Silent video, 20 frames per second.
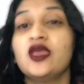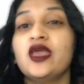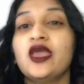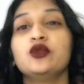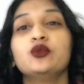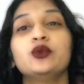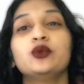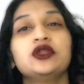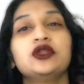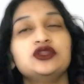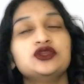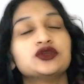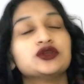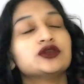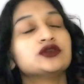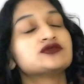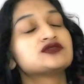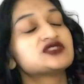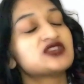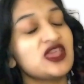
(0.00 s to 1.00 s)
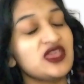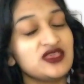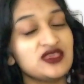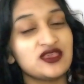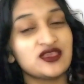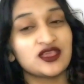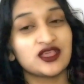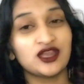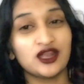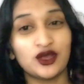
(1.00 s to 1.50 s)
and when you're
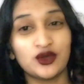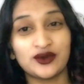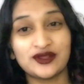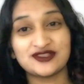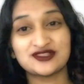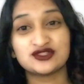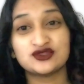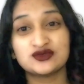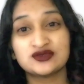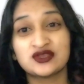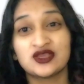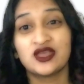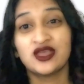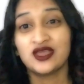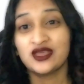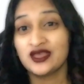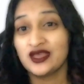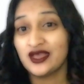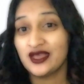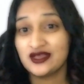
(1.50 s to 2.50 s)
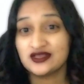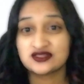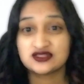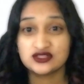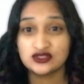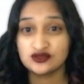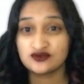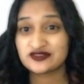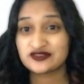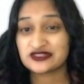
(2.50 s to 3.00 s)
taking it out, as
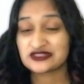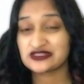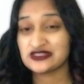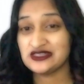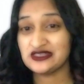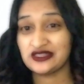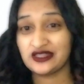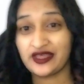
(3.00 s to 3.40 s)
you've seen.